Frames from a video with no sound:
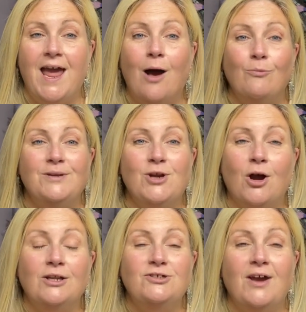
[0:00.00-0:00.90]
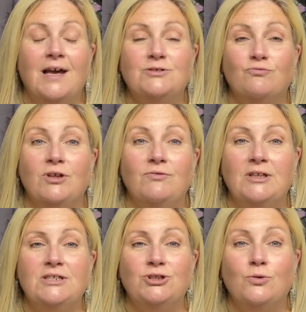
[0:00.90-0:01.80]
I'll be talking to you guys really,
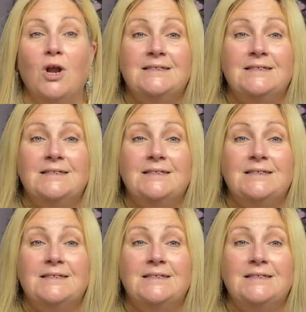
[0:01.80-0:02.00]
really soon.